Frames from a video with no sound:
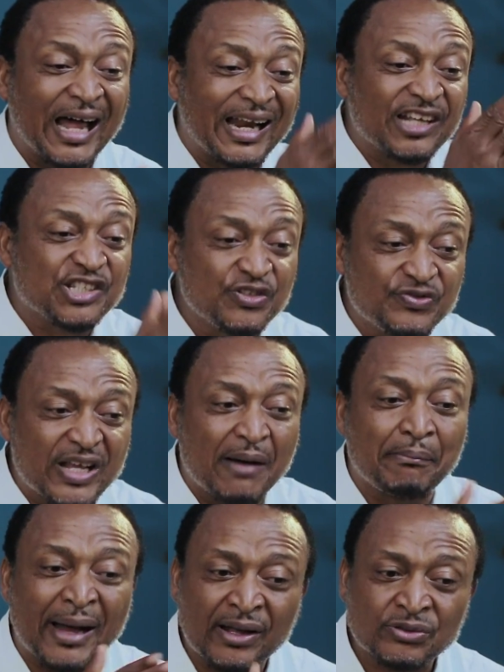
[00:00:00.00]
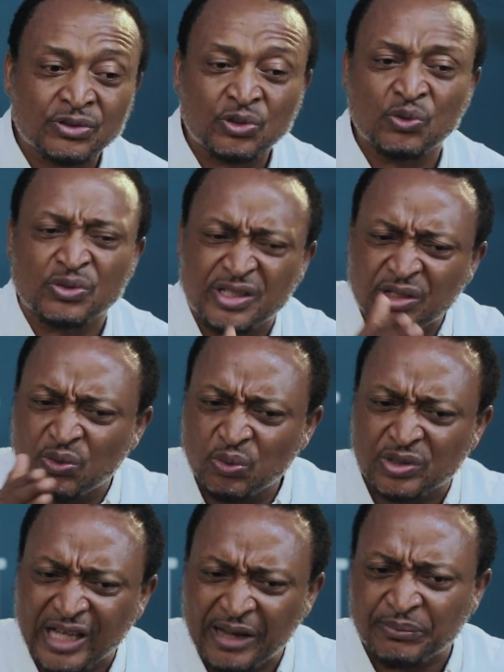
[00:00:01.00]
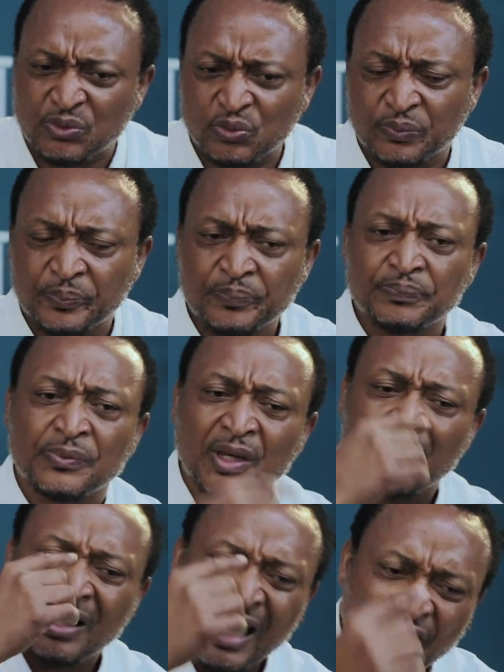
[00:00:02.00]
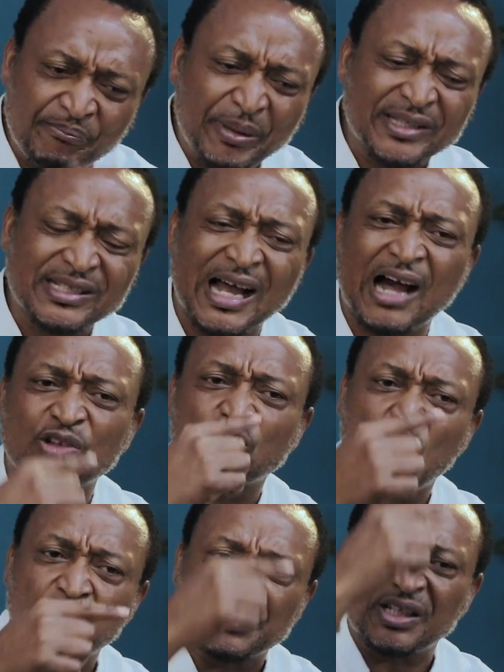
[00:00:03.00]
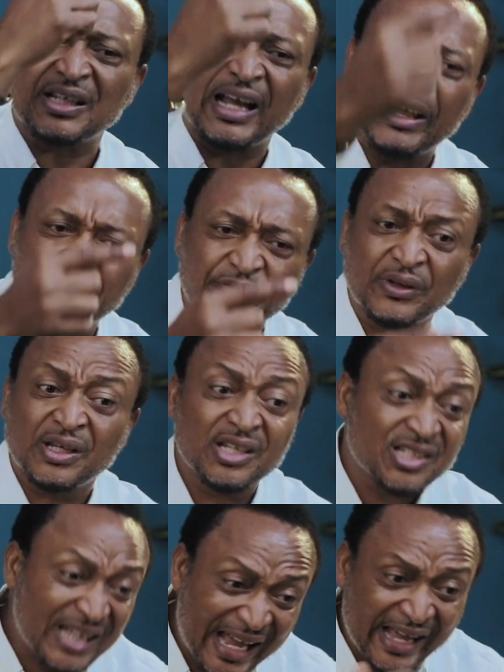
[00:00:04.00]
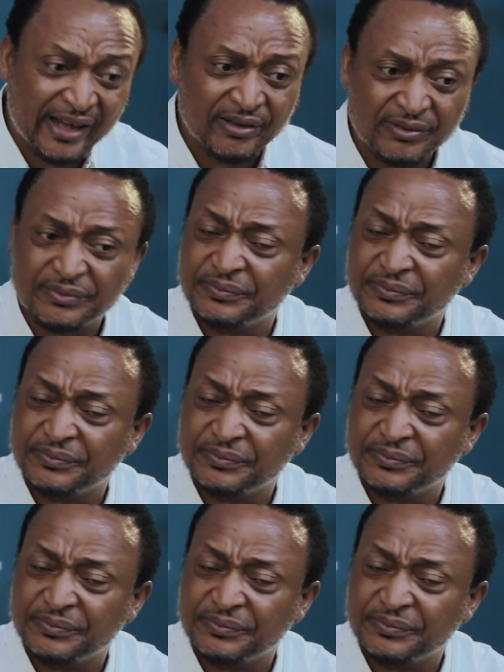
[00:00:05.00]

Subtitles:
and achieve their milestones in good time too. have better outcomes in life is higher.